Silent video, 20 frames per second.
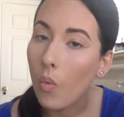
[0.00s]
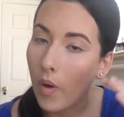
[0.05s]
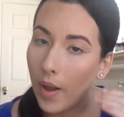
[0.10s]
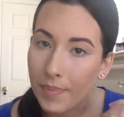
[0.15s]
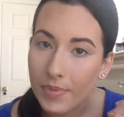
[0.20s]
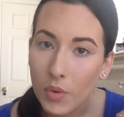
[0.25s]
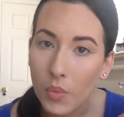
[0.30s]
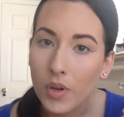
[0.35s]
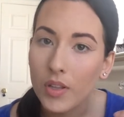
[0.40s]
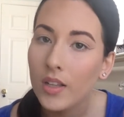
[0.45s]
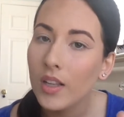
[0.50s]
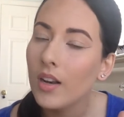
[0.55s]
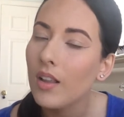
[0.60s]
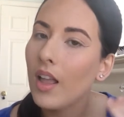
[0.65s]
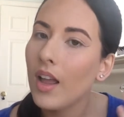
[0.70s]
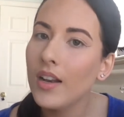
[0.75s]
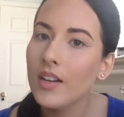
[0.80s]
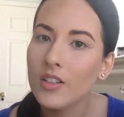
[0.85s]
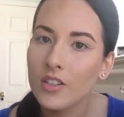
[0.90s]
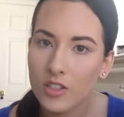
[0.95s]
Wipe the one little
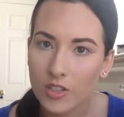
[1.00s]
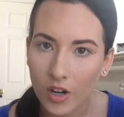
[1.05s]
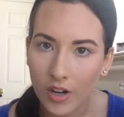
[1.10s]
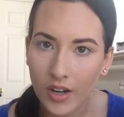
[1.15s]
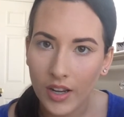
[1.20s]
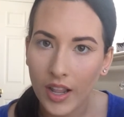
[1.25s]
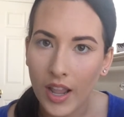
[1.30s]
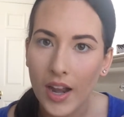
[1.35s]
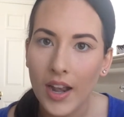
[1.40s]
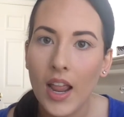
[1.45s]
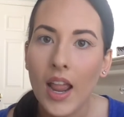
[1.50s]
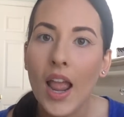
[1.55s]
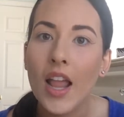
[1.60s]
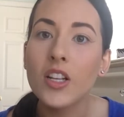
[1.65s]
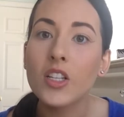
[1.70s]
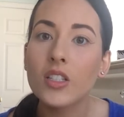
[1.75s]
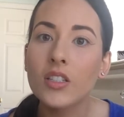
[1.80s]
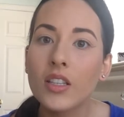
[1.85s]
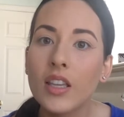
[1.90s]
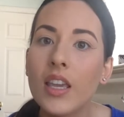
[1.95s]
line, start again,
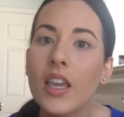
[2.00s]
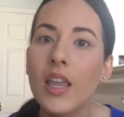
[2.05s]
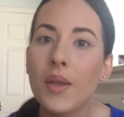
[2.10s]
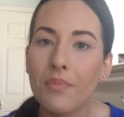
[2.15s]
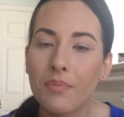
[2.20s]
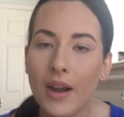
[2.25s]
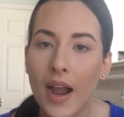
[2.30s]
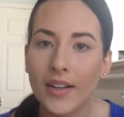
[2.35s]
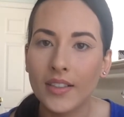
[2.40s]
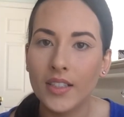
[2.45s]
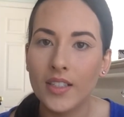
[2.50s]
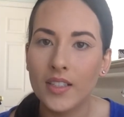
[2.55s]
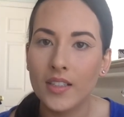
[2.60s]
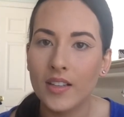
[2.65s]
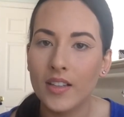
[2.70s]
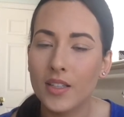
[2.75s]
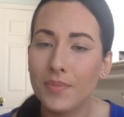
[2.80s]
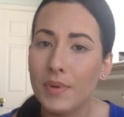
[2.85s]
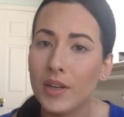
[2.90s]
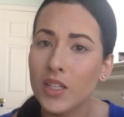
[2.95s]
and just keep practicing
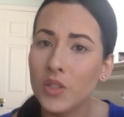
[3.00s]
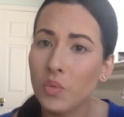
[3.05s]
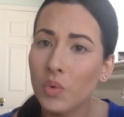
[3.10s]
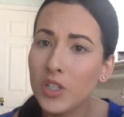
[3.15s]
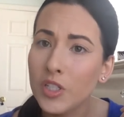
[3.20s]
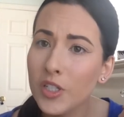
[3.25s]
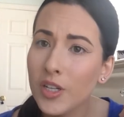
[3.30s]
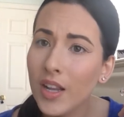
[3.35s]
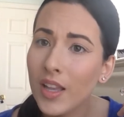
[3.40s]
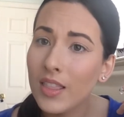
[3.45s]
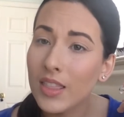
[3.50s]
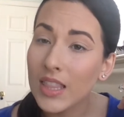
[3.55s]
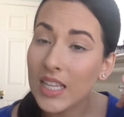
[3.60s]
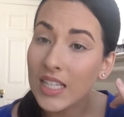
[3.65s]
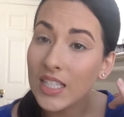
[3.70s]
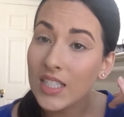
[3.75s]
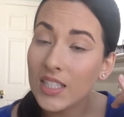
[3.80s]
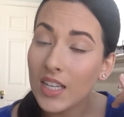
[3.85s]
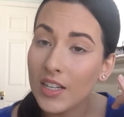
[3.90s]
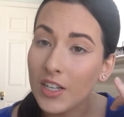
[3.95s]
this because once you get
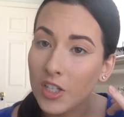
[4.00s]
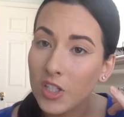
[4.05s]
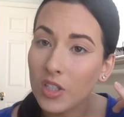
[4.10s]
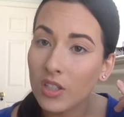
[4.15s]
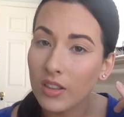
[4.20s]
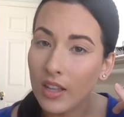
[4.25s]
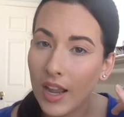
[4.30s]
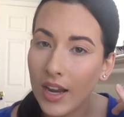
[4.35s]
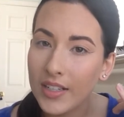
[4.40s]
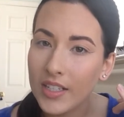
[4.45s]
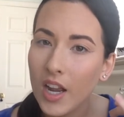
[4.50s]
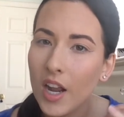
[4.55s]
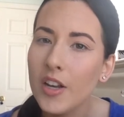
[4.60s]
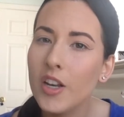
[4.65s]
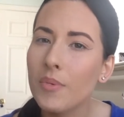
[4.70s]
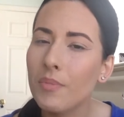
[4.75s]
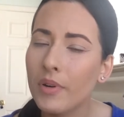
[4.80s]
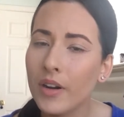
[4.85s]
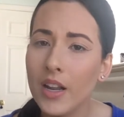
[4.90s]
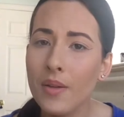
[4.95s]
this initial line down,
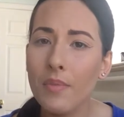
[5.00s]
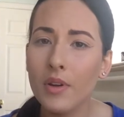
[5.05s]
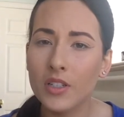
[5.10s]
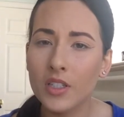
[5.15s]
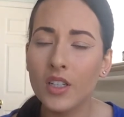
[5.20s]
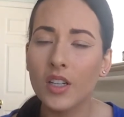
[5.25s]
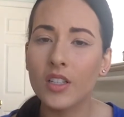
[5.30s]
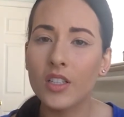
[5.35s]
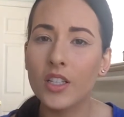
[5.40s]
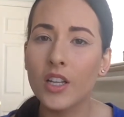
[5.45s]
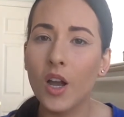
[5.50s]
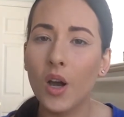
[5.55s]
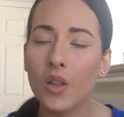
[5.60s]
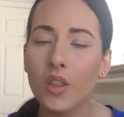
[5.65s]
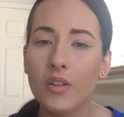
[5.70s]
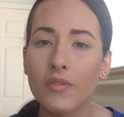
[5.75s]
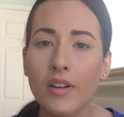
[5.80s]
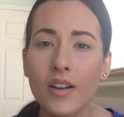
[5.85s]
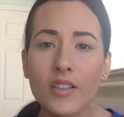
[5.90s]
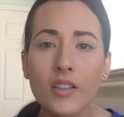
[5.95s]
you're pretty much good to go.
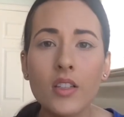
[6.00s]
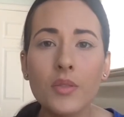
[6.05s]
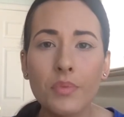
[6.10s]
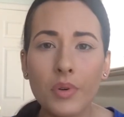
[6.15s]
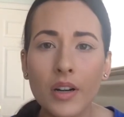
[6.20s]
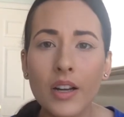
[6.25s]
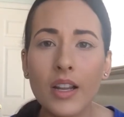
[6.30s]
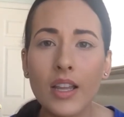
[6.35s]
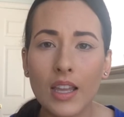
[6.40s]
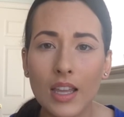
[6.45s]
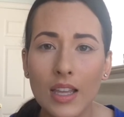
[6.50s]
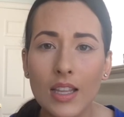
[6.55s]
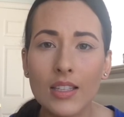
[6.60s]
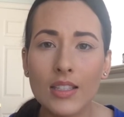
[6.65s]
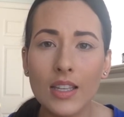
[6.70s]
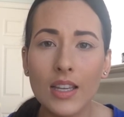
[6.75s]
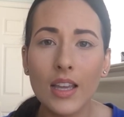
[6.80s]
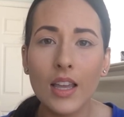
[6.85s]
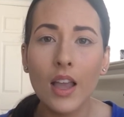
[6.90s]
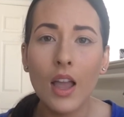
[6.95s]
The rest is pretty
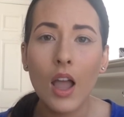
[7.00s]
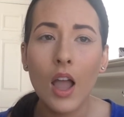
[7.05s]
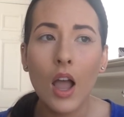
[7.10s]
easy.